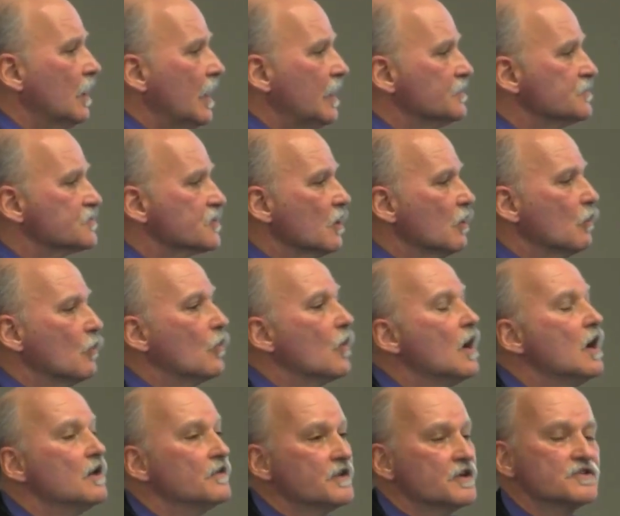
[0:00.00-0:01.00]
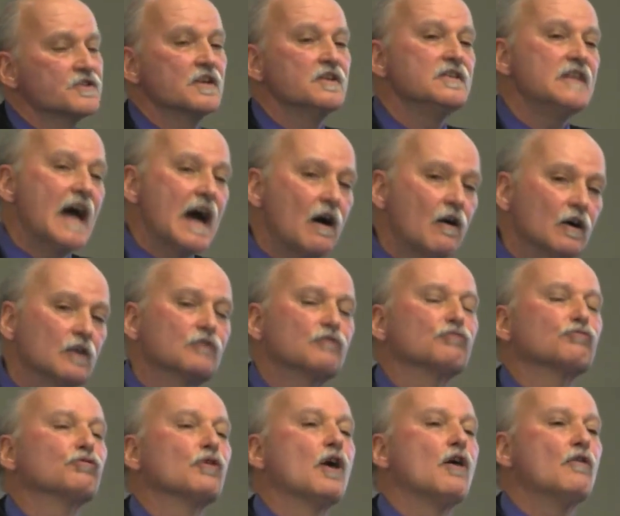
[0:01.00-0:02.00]
And so there's a, now a
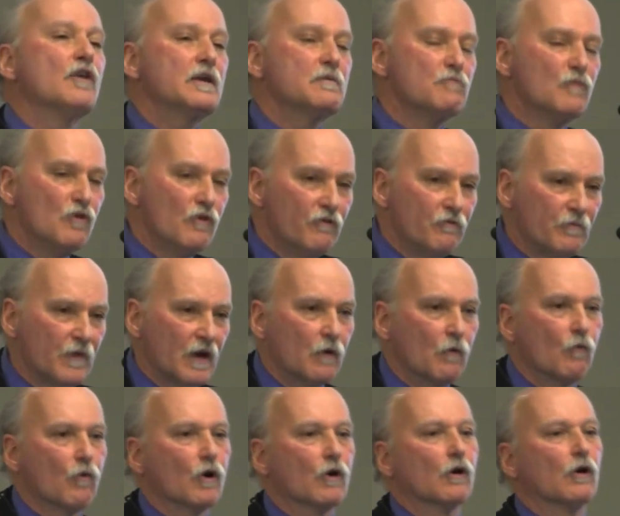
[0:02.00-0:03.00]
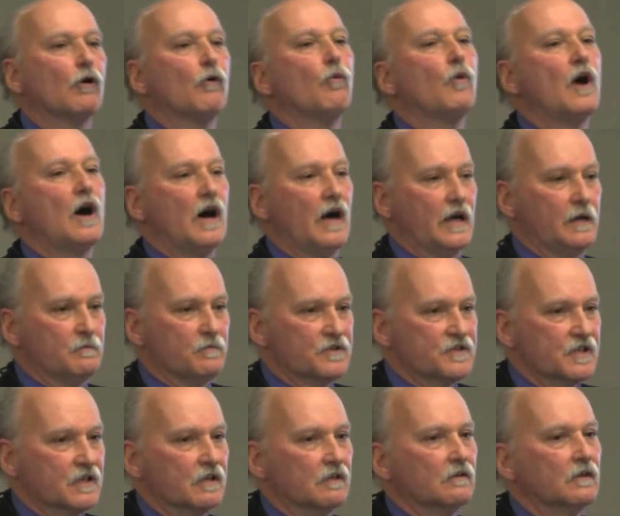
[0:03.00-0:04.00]
growing movement worldwide,
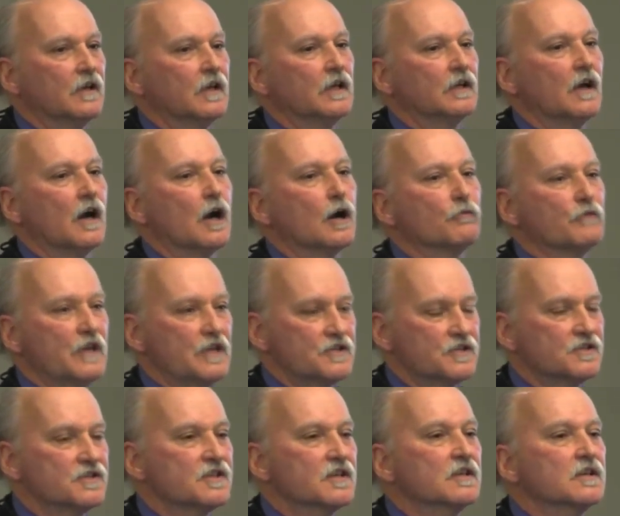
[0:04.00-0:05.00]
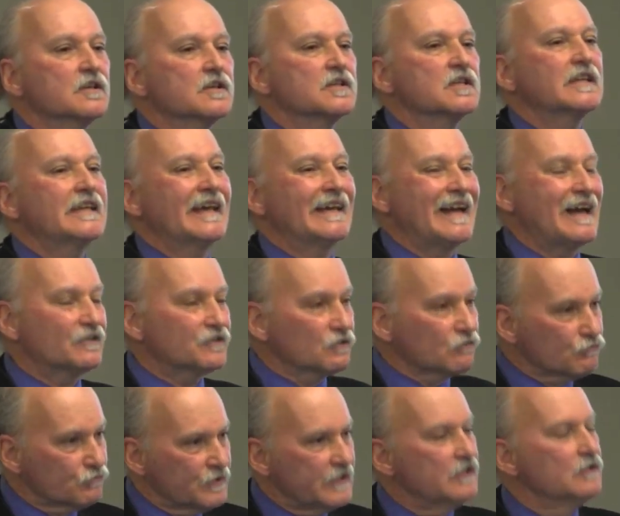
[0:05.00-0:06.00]
particularly in our region, to, to get out
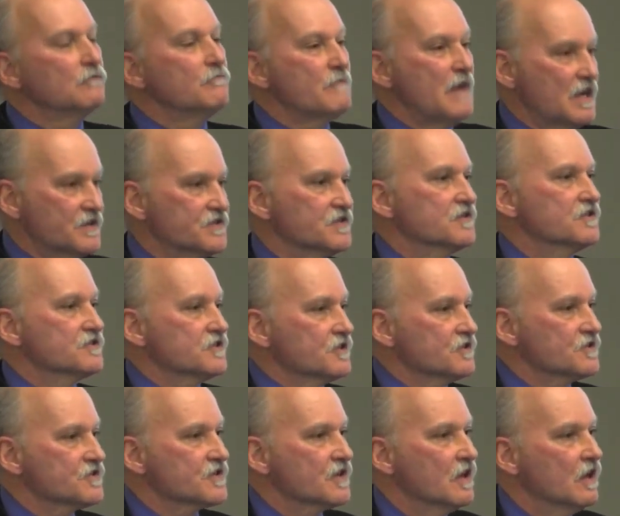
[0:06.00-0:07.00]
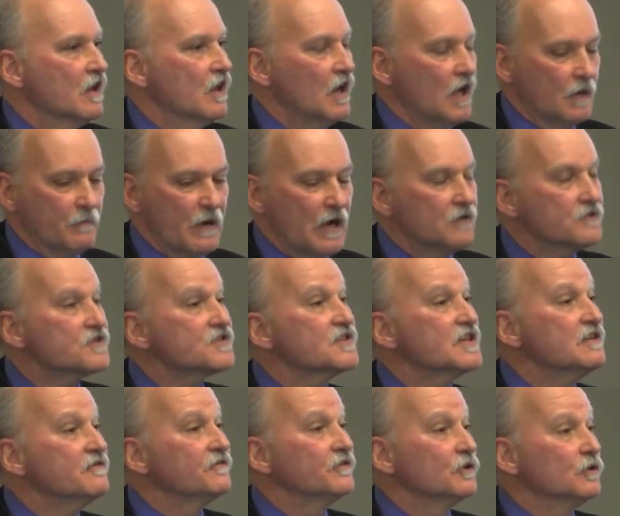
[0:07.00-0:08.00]
the real messages about
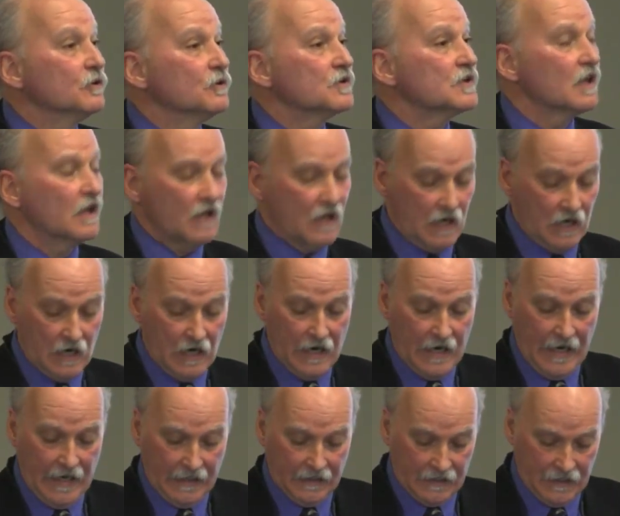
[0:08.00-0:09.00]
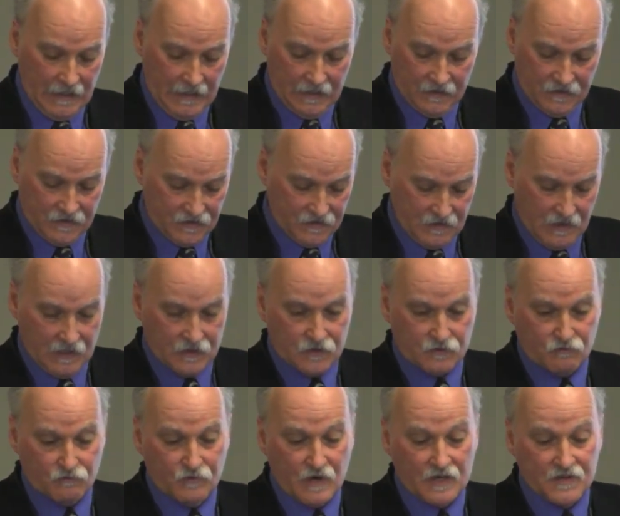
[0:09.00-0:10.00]
seafood uh, and its,
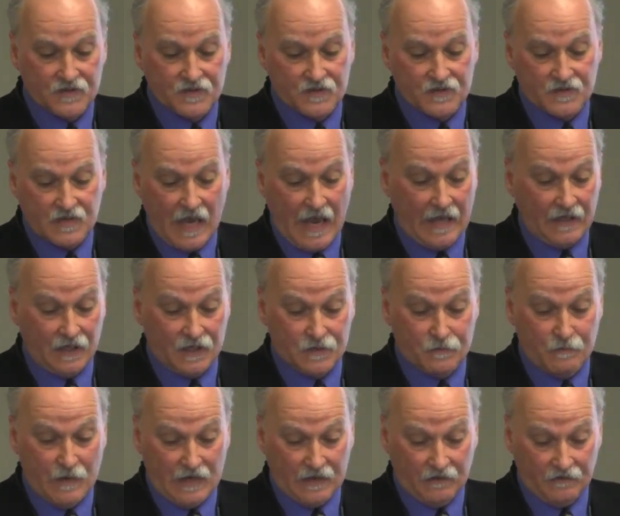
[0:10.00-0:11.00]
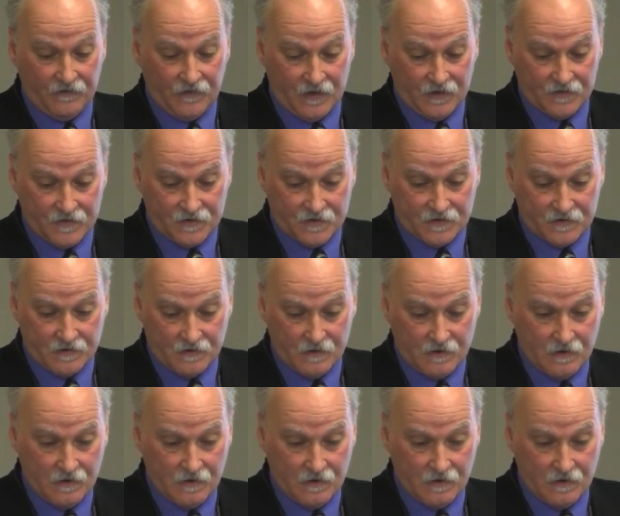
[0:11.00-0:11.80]
its risks and its benefits.